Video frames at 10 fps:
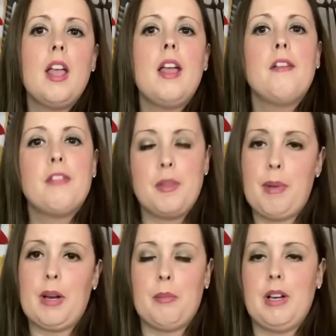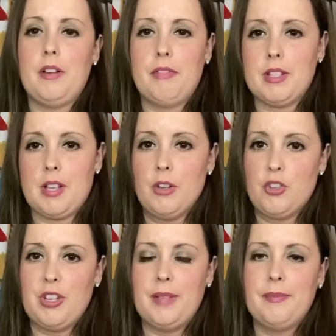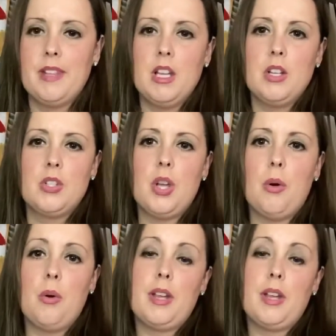for the betterment of this country. So,